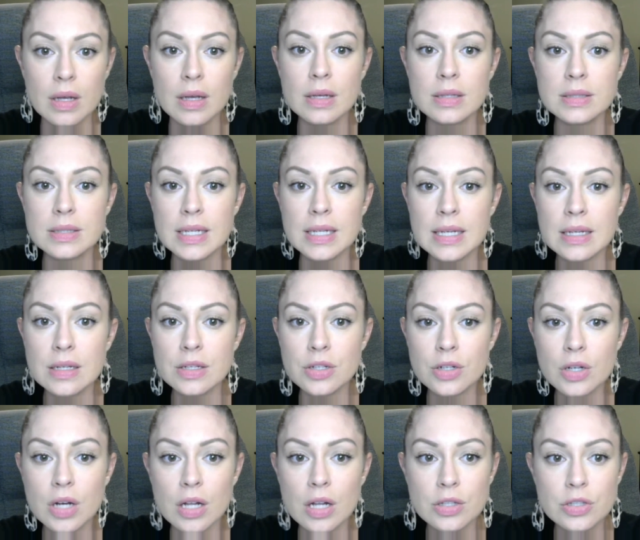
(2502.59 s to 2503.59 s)
See, your
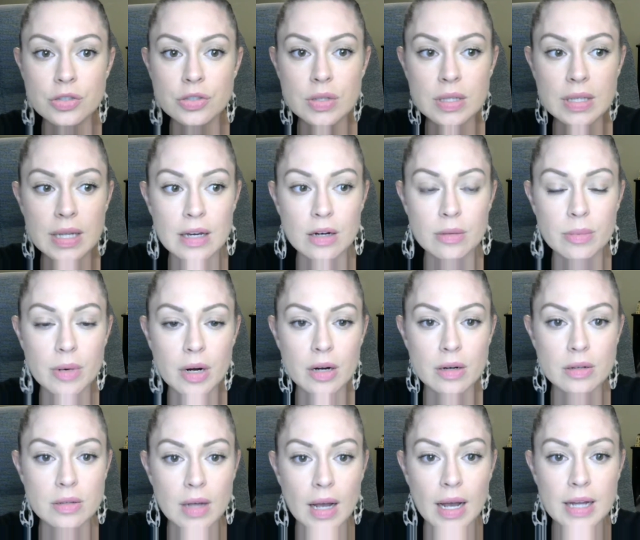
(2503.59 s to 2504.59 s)
Color Street nail
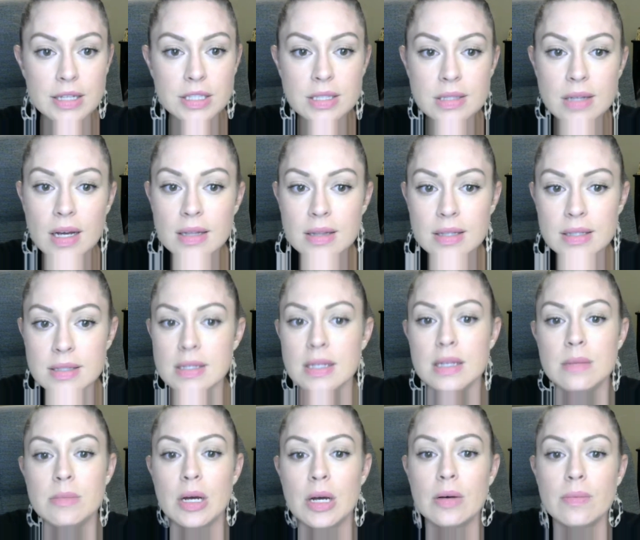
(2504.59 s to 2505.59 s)
bar. I just got this
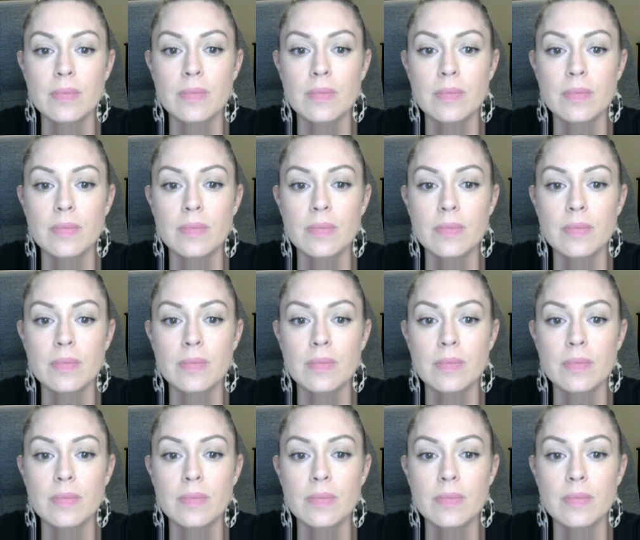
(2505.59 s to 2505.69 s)
email